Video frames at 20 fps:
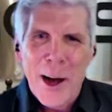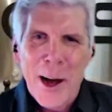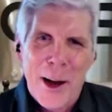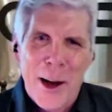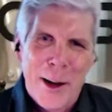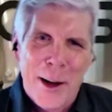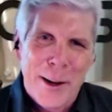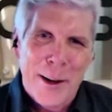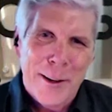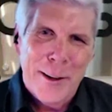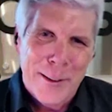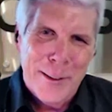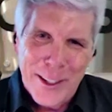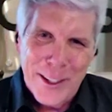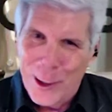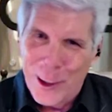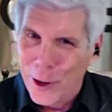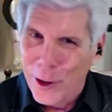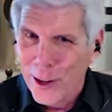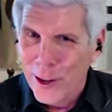
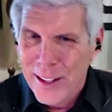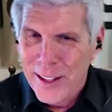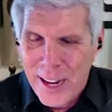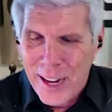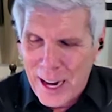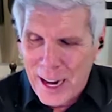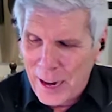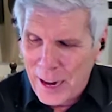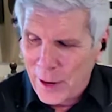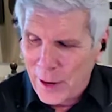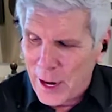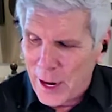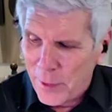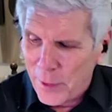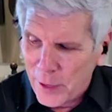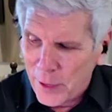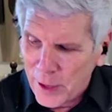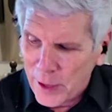And